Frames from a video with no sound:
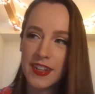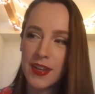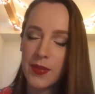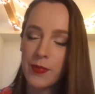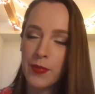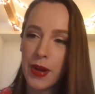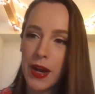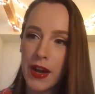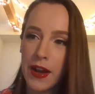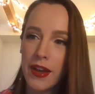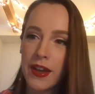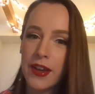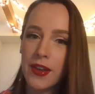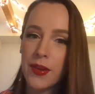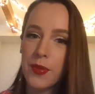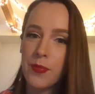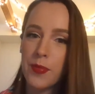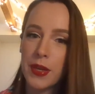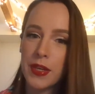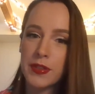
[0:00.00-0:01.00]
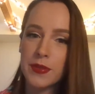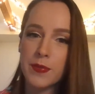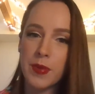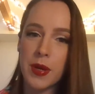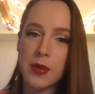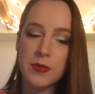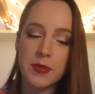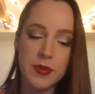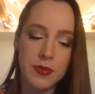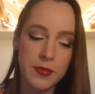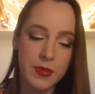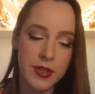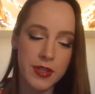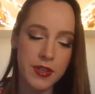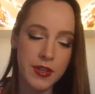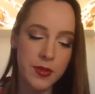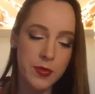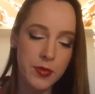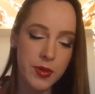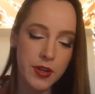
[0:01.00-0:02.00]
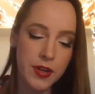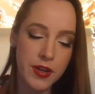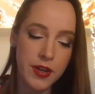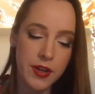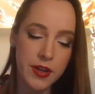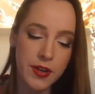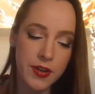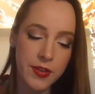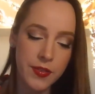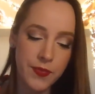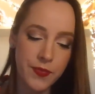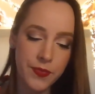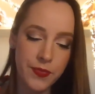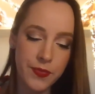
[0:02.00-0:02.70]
My biggest problems with it were,